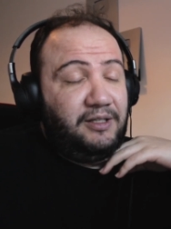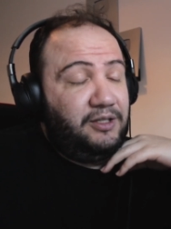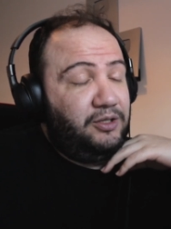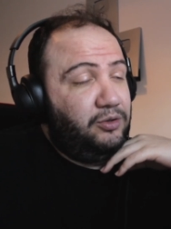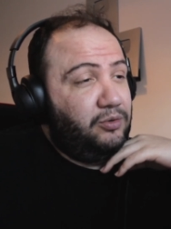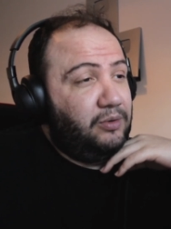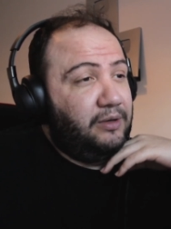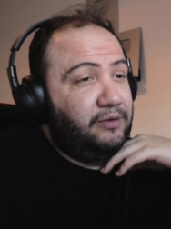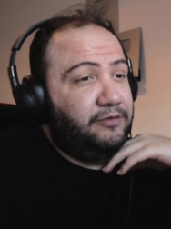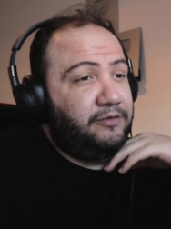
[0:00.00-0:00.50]

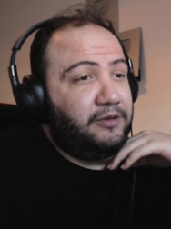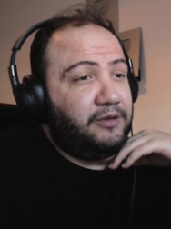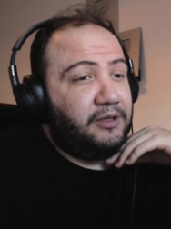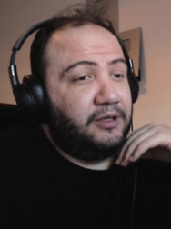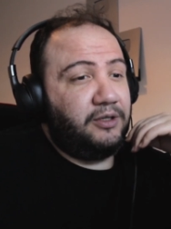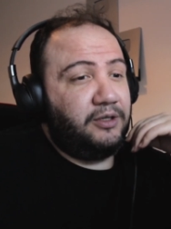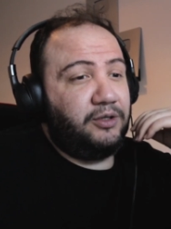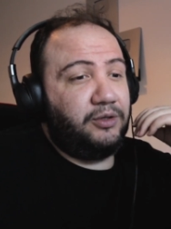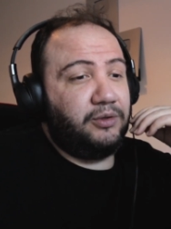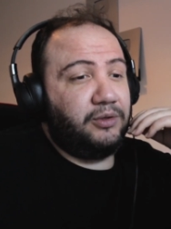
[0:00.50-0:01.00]

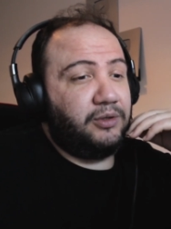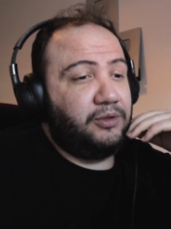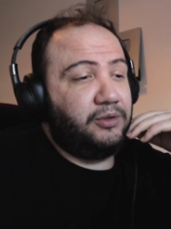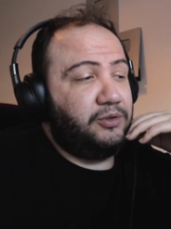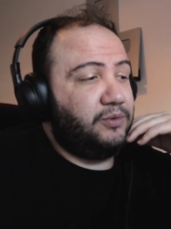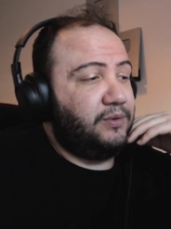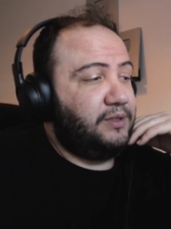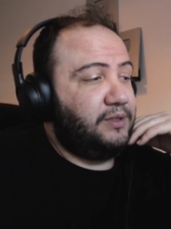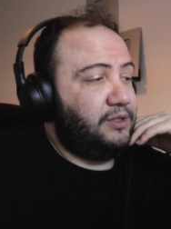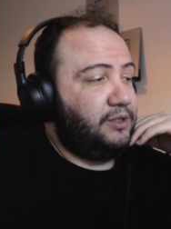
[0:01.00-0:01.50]
UEFA Euro
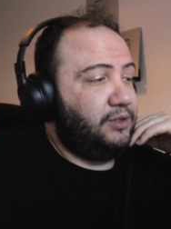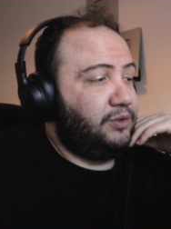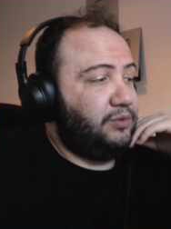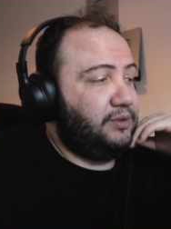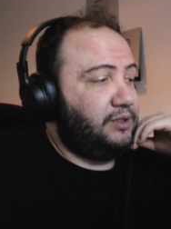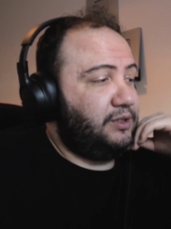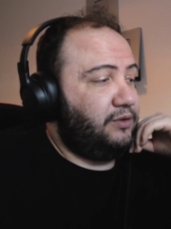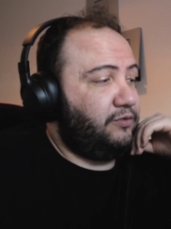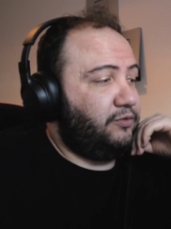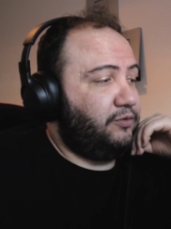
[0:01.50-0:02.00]

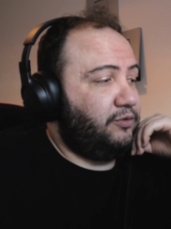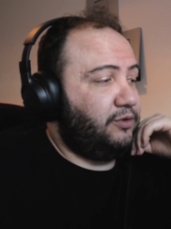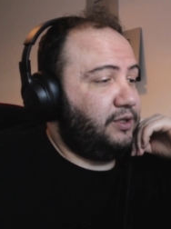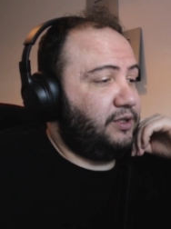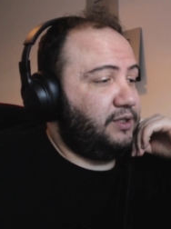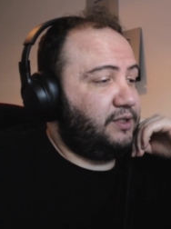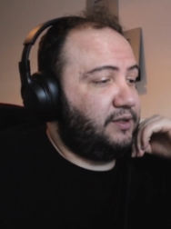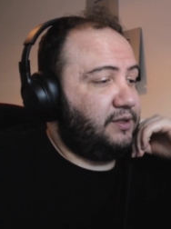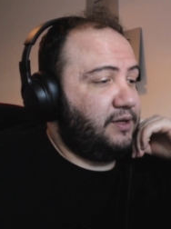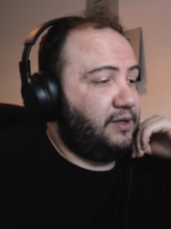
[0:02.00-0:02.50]
2024
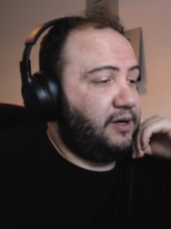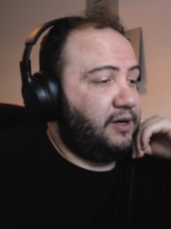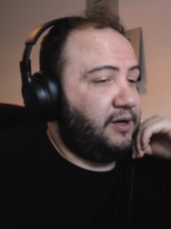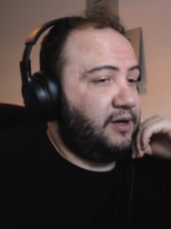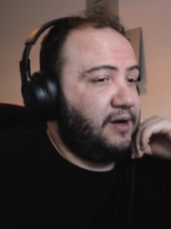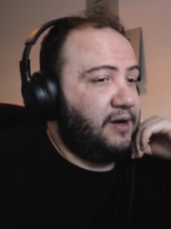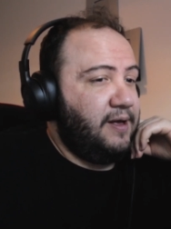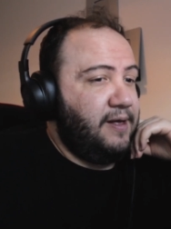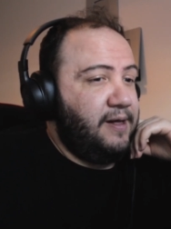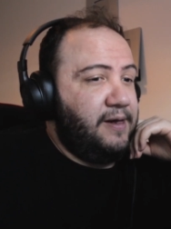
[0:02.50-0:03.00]
is there.